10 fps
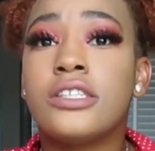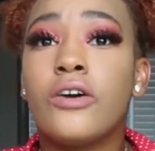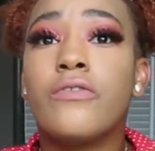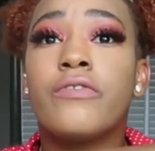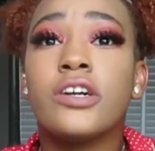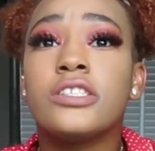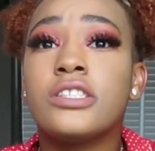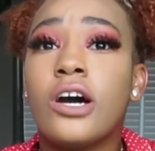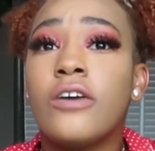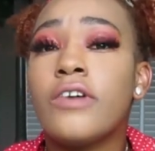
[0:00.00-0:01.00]
So
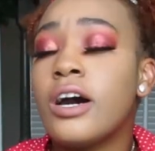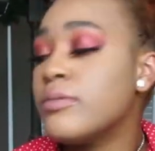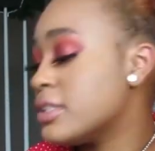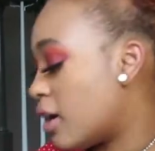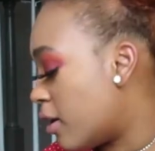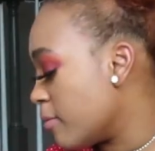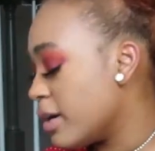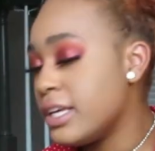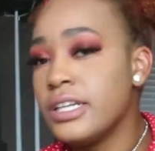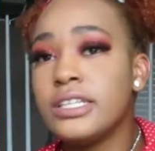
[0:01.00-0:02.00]
first off, I was
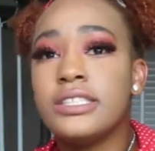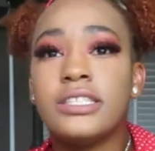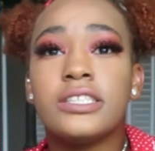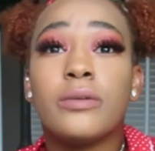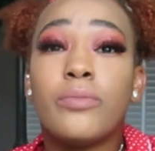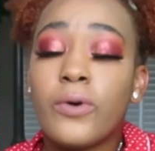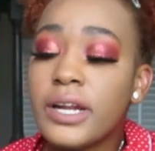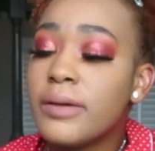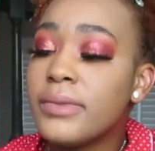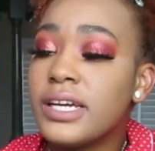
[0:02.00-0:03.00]
already
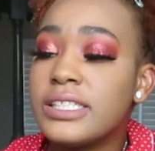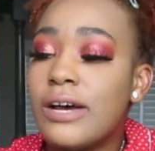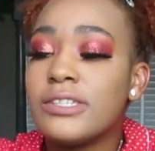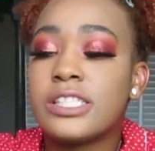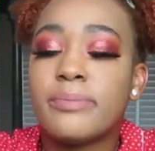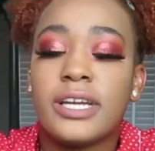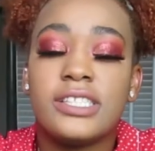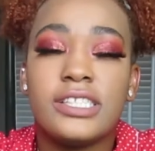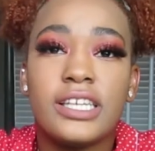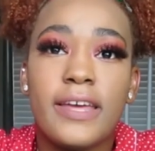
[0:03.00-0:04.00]
disappointed because I was
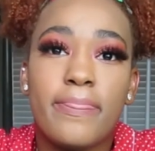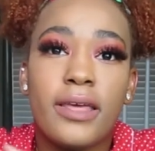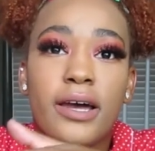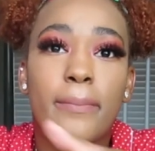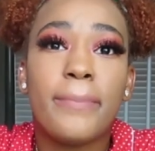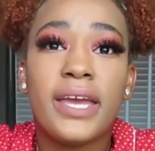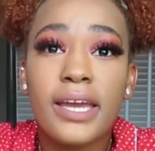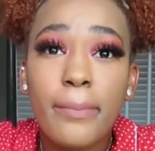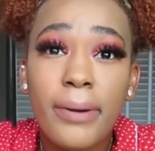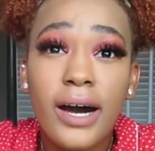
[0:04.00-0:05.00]
expecting to get the
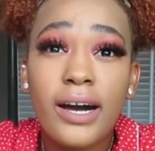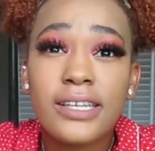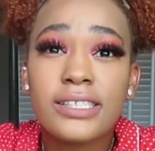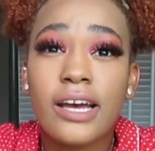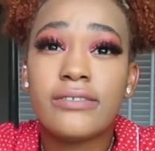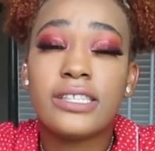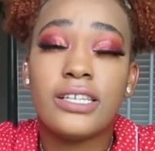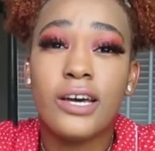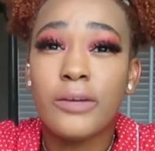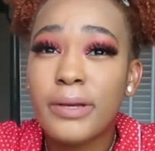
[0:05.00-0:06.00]
pink box. I've
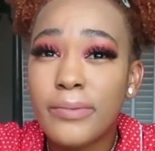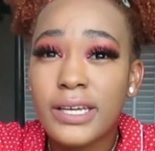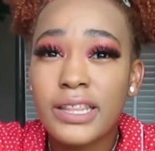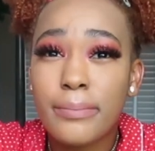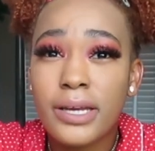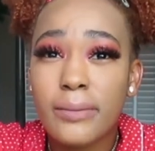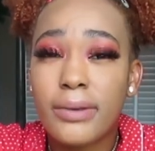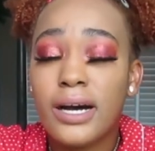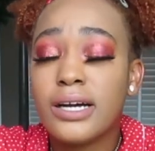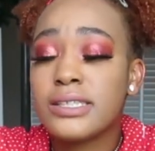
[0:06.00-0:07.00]
seen other people get the pink
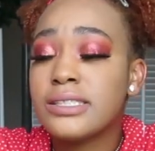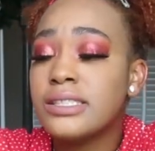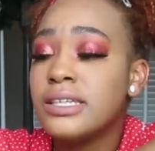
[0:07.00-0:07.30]
box.